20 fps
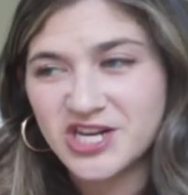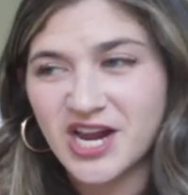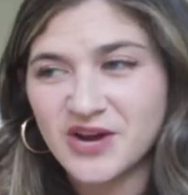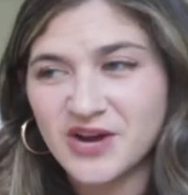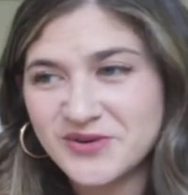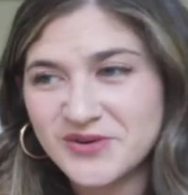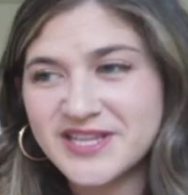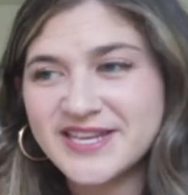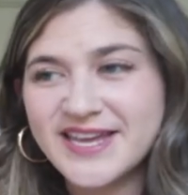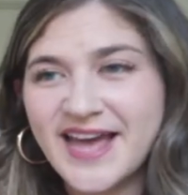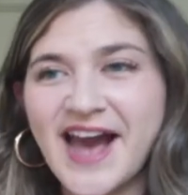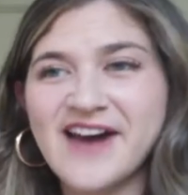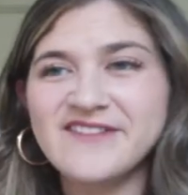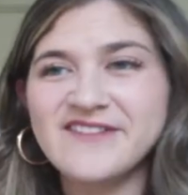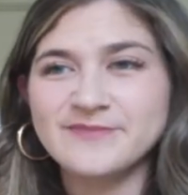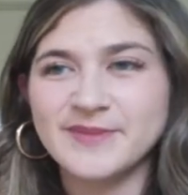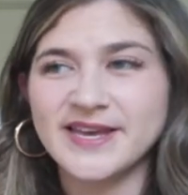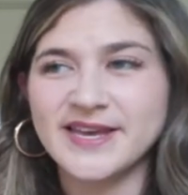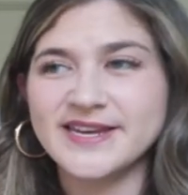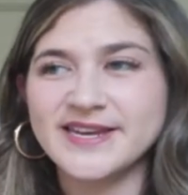I really have
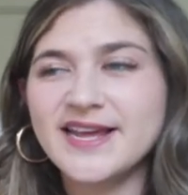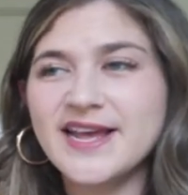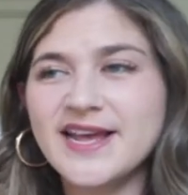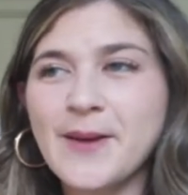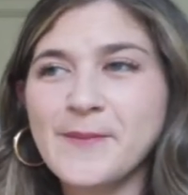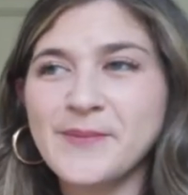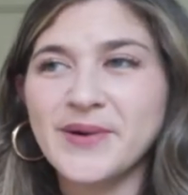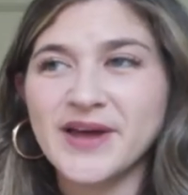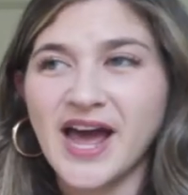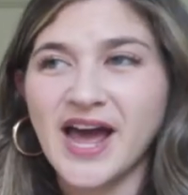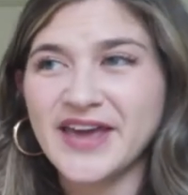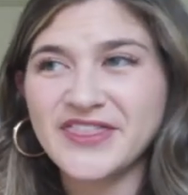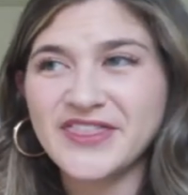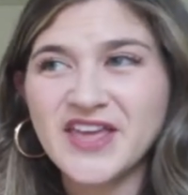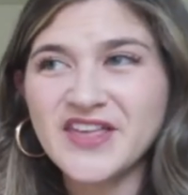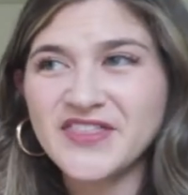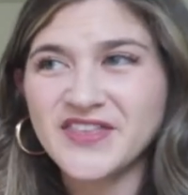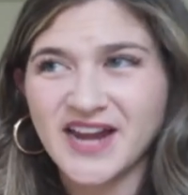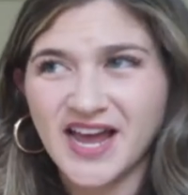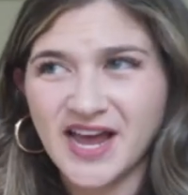been, but I
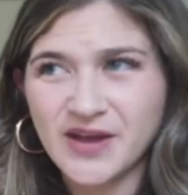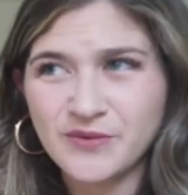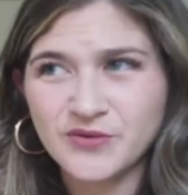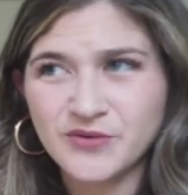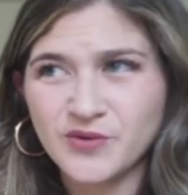think that I would